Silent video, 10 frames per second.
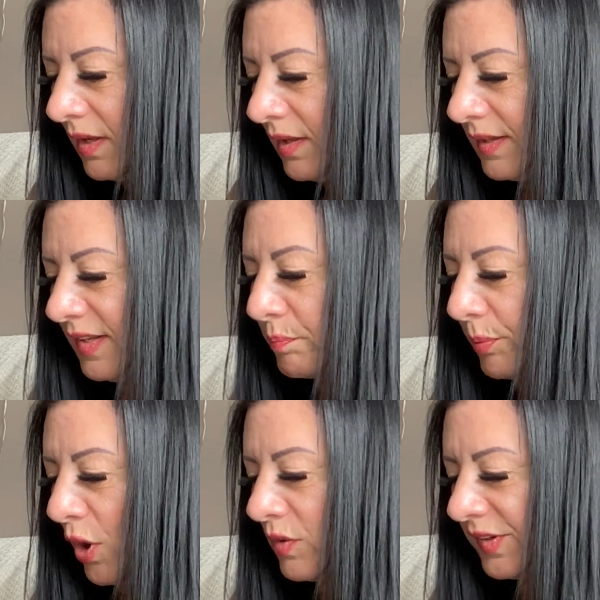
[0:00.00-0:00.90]
It's
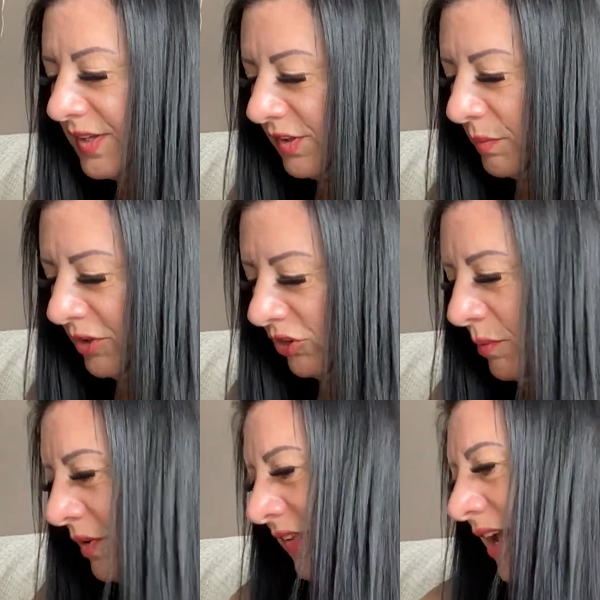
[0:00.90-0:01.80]
blocked intuition.
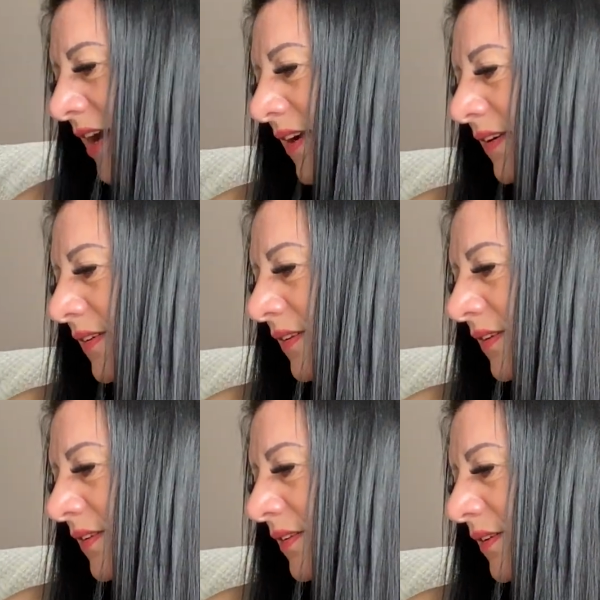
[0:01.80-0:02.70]
What's that?
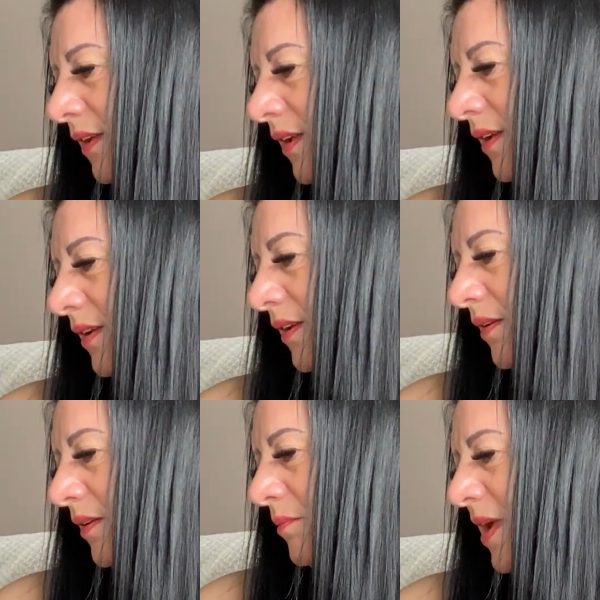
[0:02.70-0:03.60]

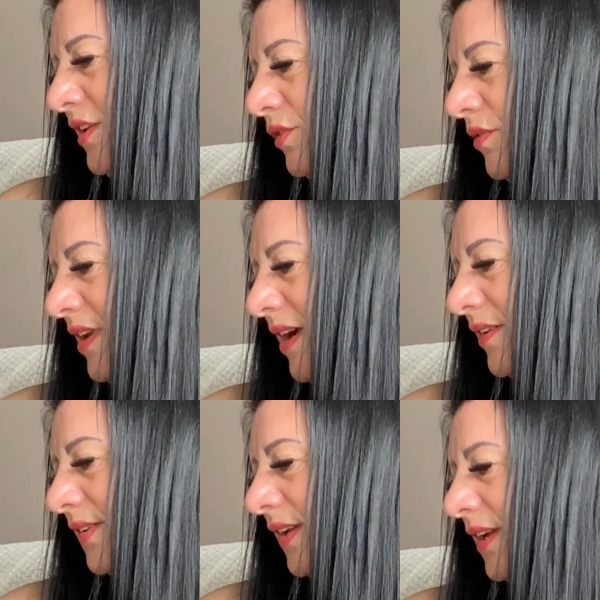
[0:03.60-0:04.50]
Mental
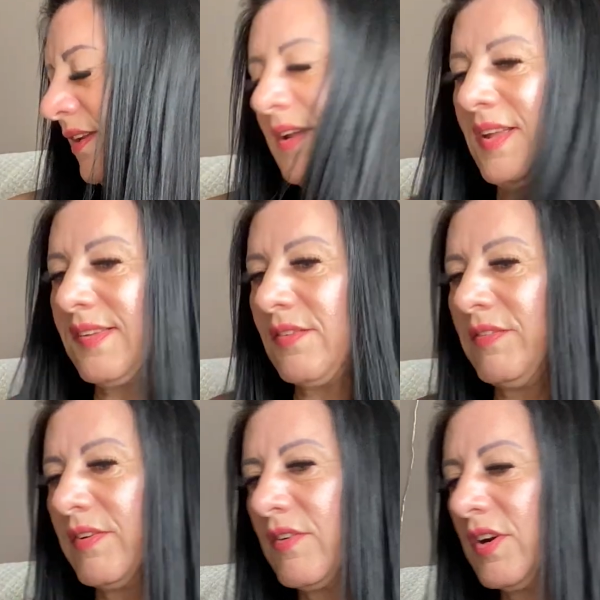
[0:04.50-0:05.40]
clarity. No, that's
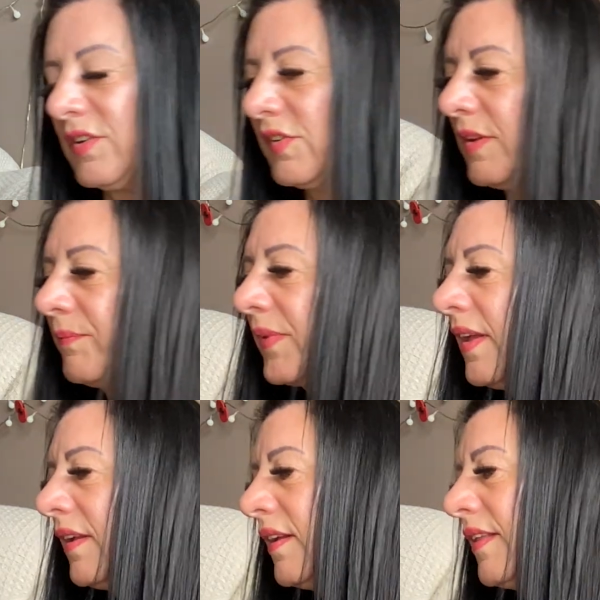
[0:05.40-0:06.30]
in reverse.
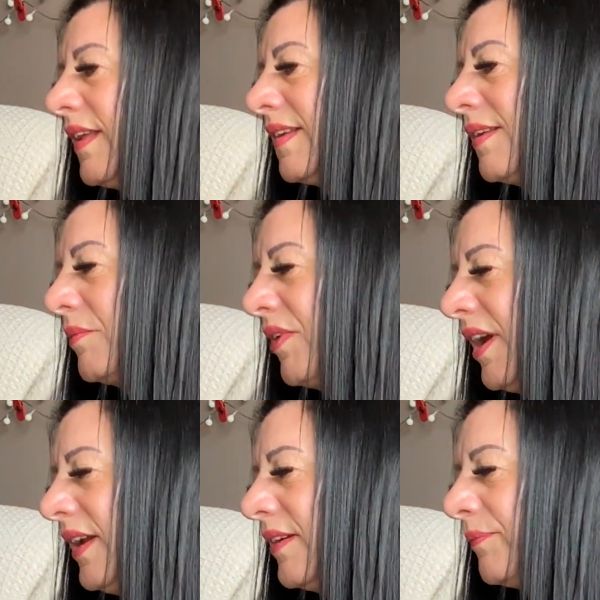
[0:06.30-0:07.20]
That's
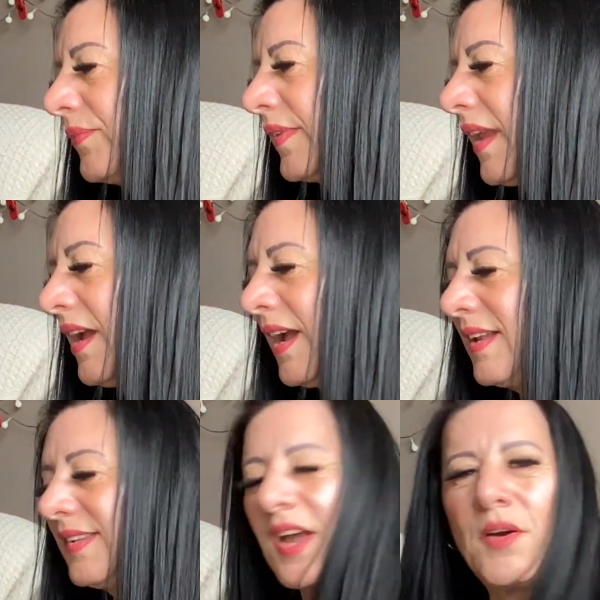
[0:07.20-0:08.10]
upright. I
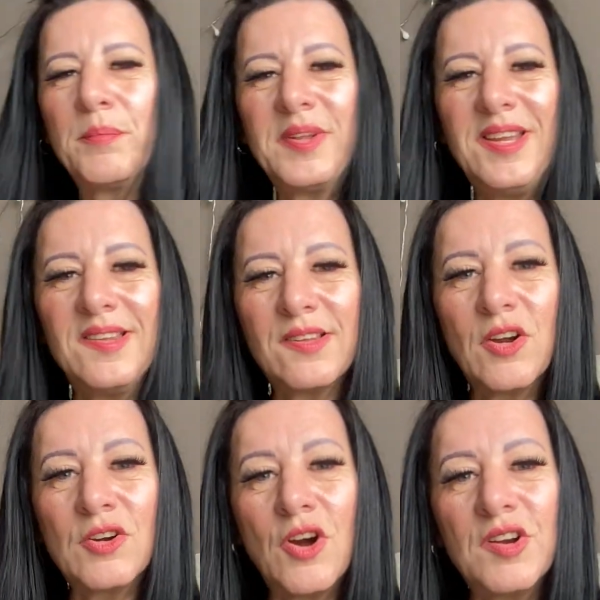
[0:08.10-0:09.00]
can't tell with these
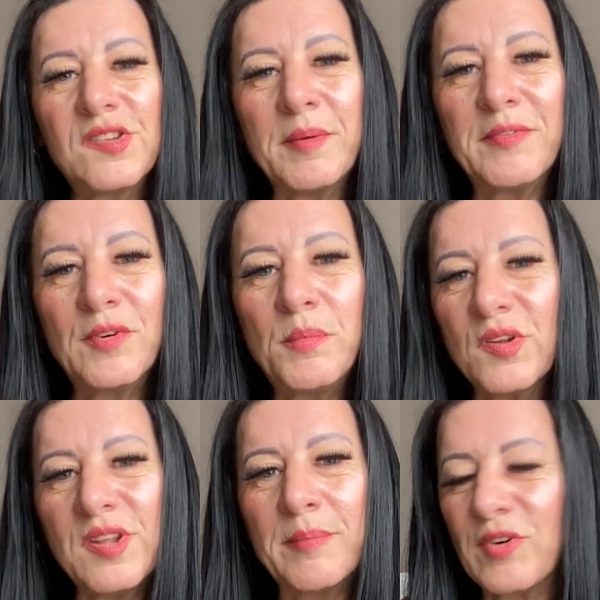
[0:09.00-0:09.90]
cards, some of them,
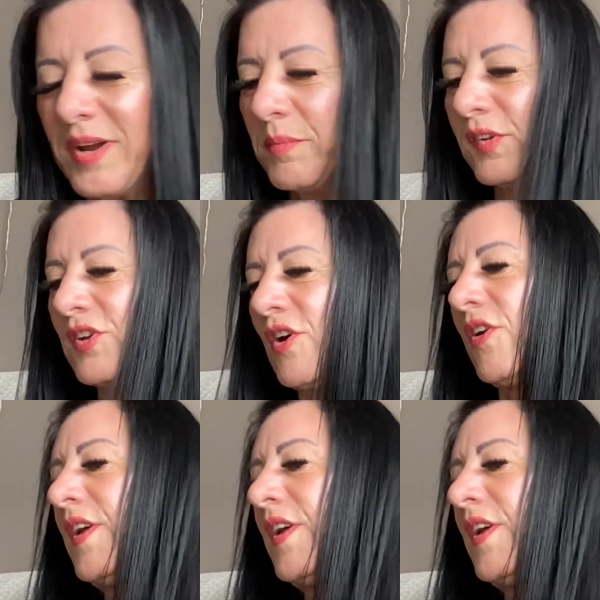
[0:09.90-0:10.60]
what's upright and what's not.